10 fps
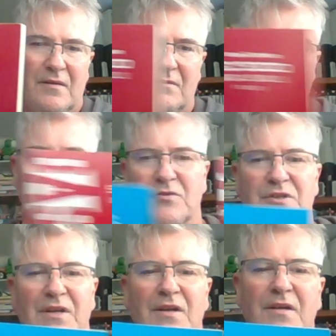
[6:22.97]

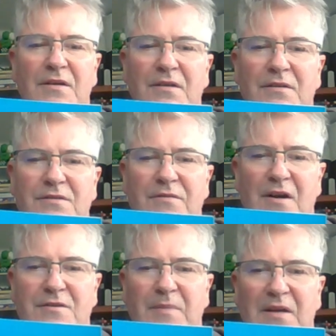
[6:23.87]
novelty as far
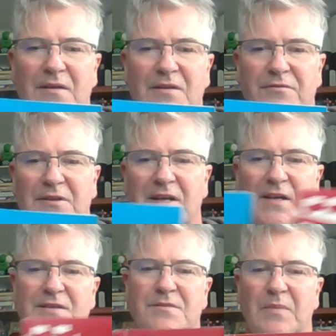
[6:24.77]
as being different
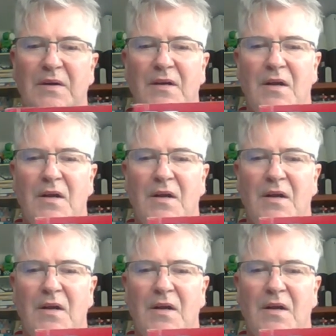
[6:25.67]
colours, but